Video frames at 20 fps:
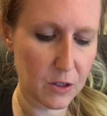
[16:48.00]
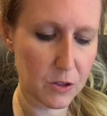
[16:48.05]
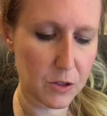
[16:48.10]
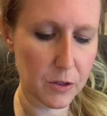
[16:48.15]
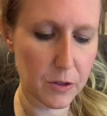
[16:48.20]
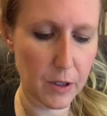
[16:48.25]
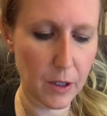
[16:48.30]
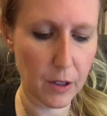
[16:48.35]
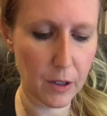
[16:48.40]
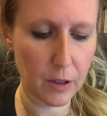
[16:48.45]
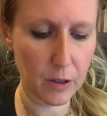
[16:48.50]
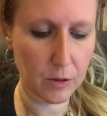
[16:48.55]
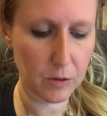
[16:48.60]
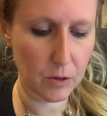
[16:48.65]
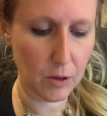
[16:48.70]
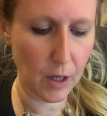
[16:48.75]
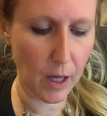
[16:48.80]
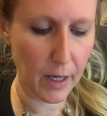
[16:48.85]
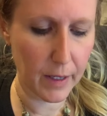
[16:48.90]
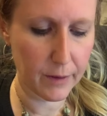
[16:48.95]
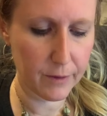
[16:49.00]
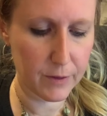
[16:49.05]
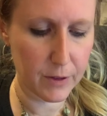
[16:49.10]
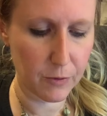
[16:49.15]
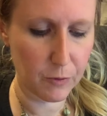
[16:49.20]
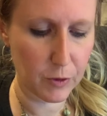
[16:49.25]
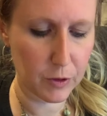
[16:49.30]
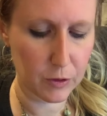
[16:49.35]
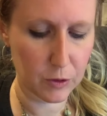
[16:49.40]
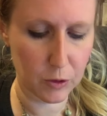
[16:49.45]
So there are a lot of
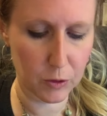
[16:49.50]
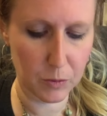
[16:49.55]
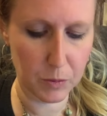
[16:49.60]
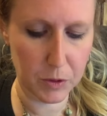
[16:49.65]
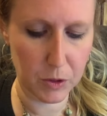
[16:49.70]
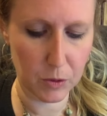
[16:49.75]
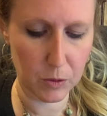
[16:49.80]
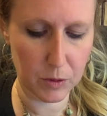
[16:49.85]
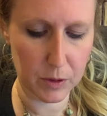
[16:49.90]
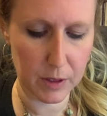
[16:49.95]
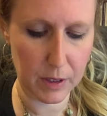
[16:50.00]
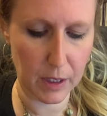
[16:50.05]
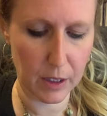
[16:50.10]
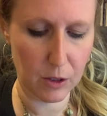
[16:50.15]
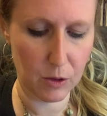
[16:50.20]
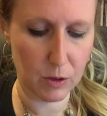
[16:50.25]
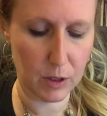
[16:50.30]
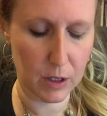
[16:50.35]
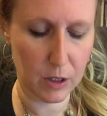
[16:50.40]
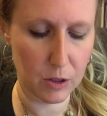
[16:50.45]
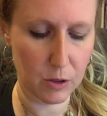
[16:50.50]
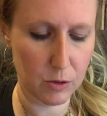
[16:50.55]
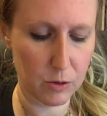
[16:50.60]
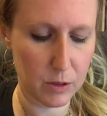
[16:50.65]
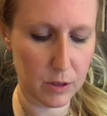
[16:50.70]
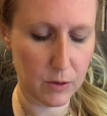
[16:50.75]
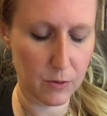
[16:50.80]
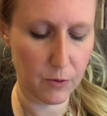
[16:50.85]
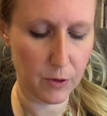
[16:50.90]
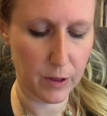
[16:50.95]
different loop tools that you can
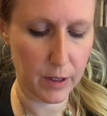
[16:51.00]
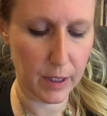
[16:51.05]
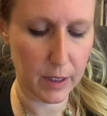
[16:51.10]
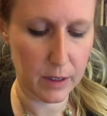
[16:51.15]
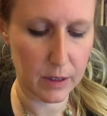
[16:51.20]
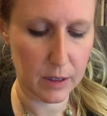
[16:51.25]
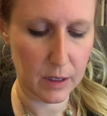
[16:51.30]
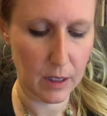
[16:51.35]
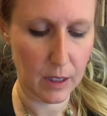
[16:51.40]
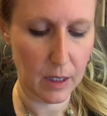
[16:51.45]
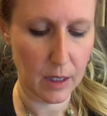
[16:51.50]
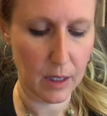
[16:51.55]
use for this.